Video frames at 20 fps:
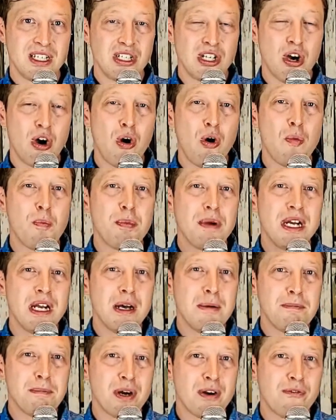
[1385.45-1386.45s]
To open
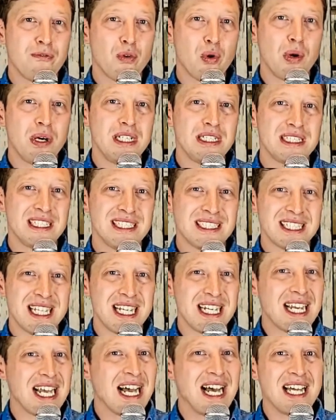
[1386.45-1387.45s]
up our voice and
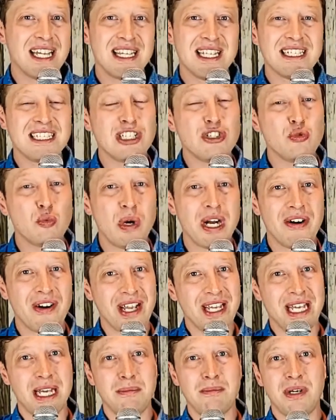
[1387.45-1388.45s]
say, God, this is where
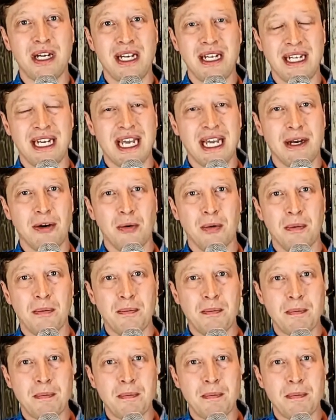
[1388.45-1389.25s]
I am right now.